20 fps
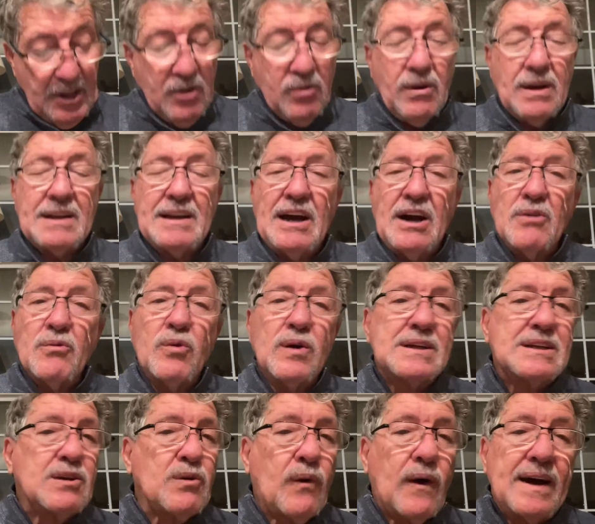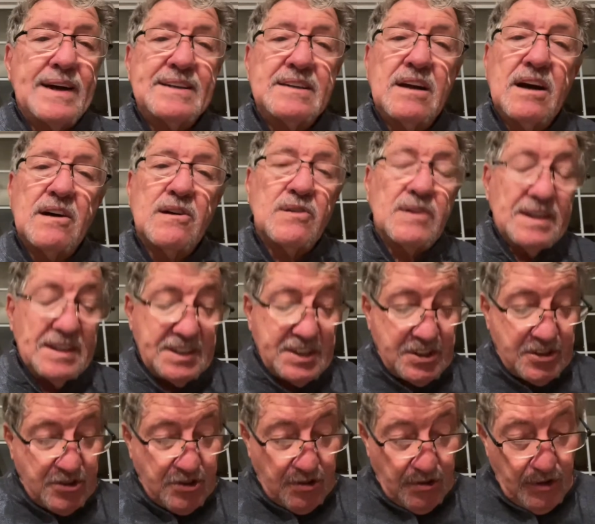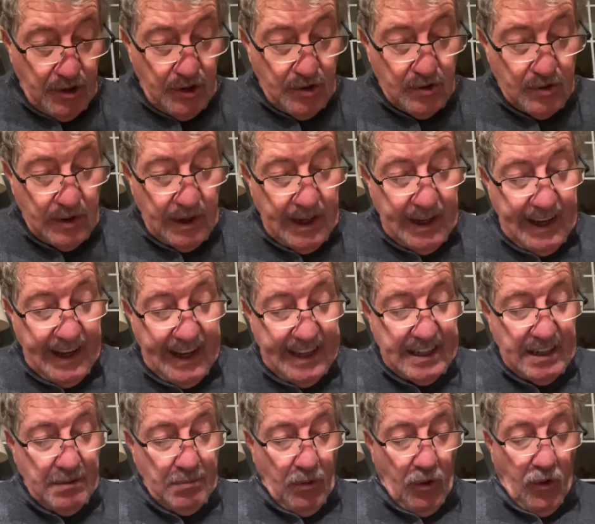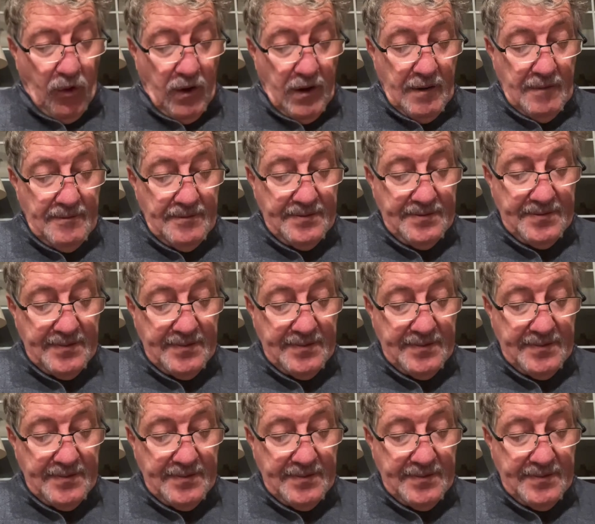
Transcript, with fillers: What, what do I know is true anymore?